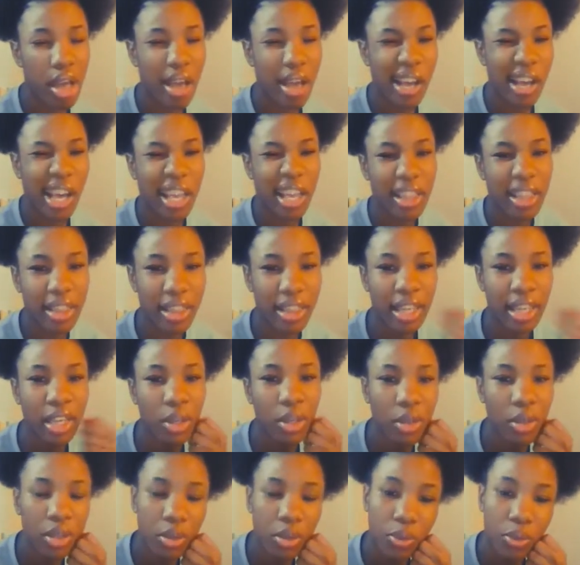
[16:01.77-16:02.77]
I
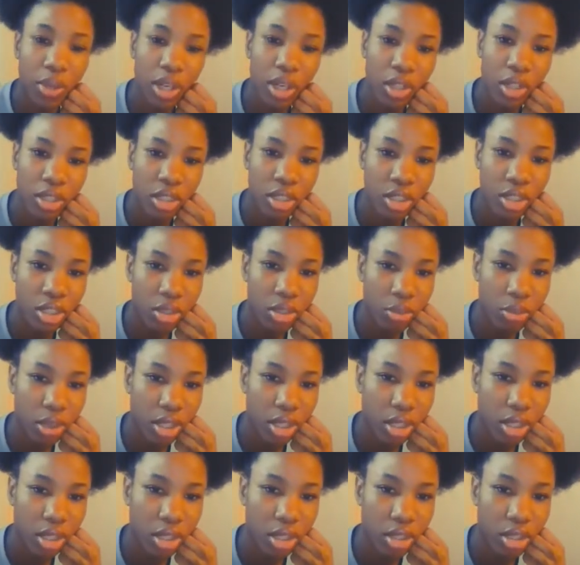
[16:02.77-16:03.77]
think, when I was in
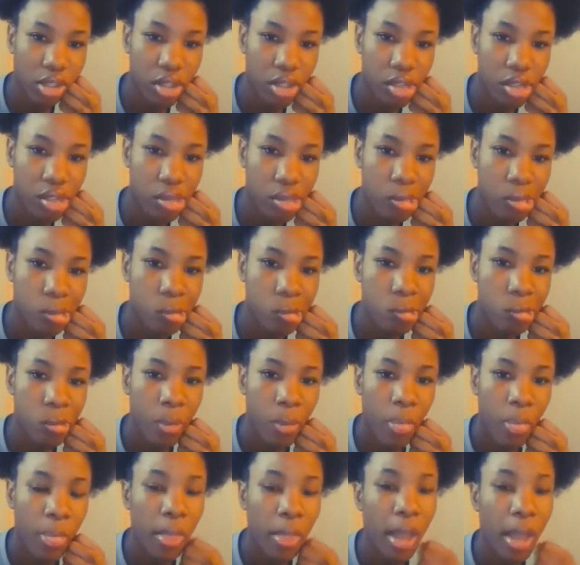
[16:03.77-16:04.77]
Jamaica.
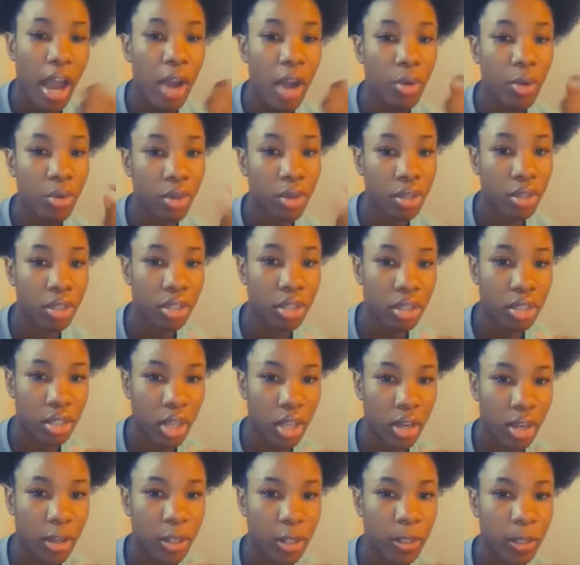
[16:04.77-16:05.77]
I wrote a
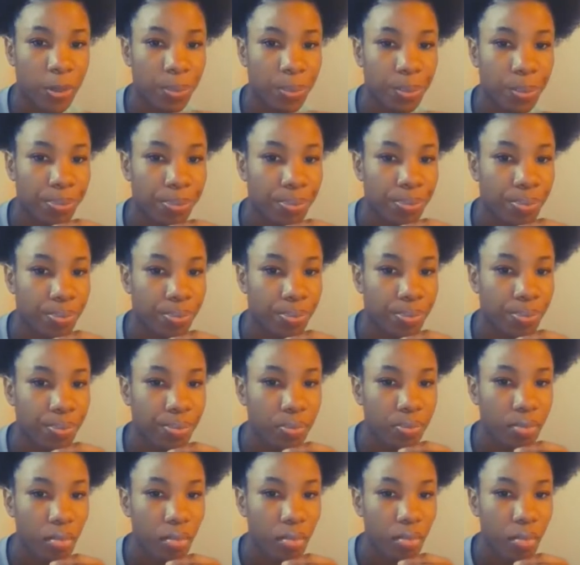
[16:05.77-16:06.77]
song,
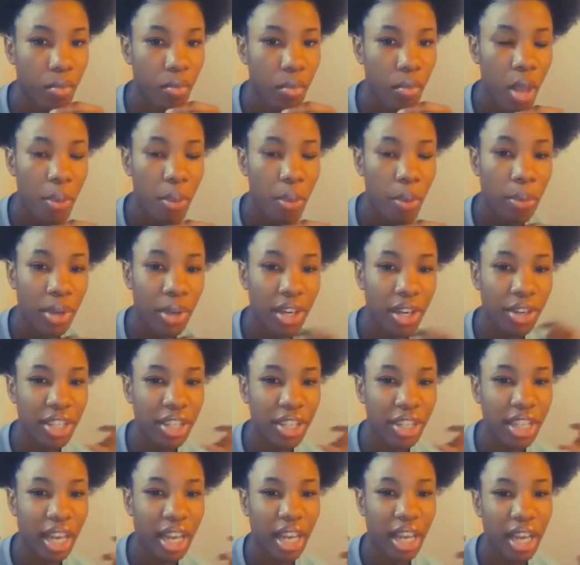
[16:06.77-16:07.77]
but it
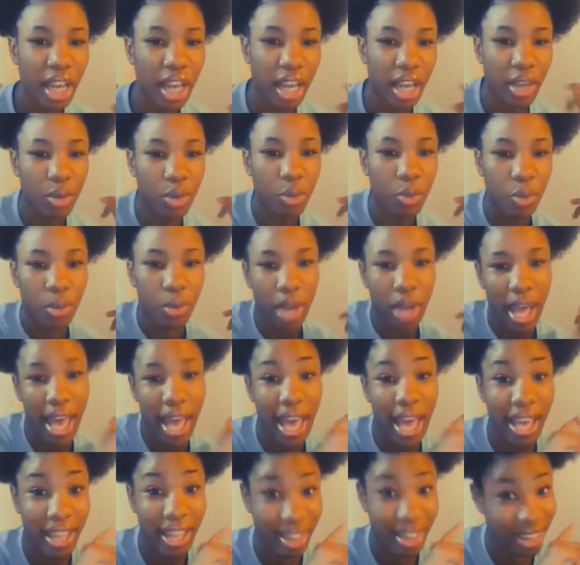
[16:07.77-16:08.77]
only
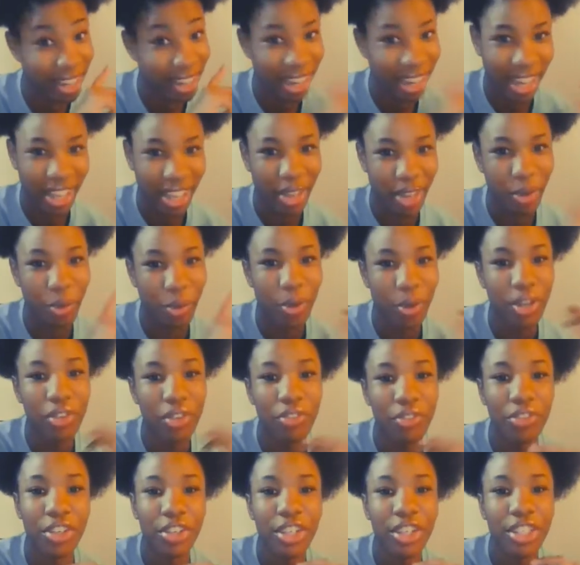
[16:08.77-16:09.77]
had like
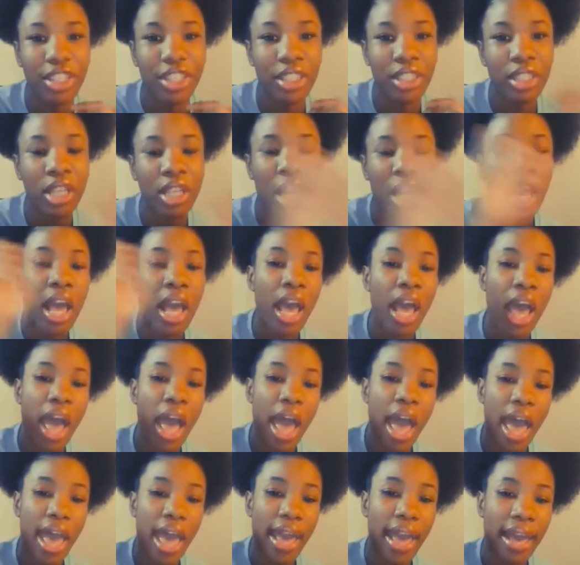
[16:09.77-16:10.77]
one verse,
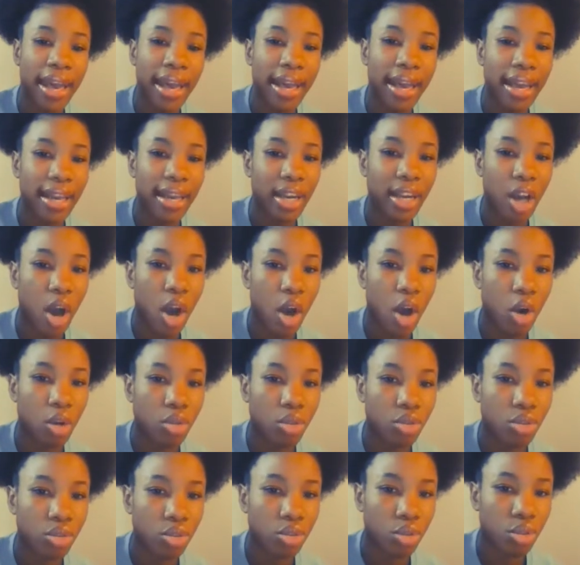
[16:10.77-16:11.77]
and
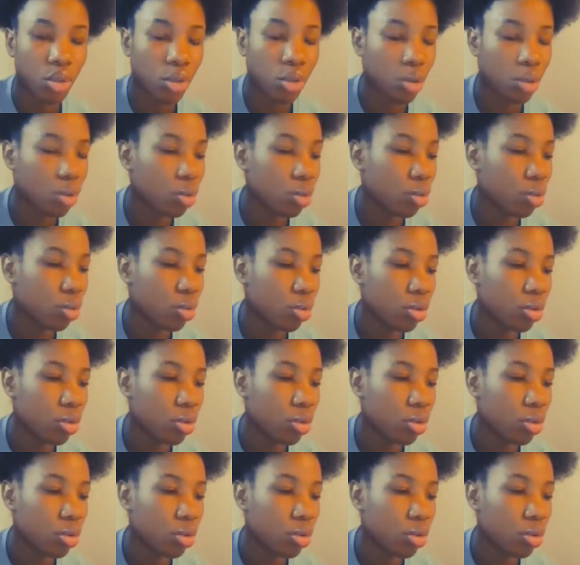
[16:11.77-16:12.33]
also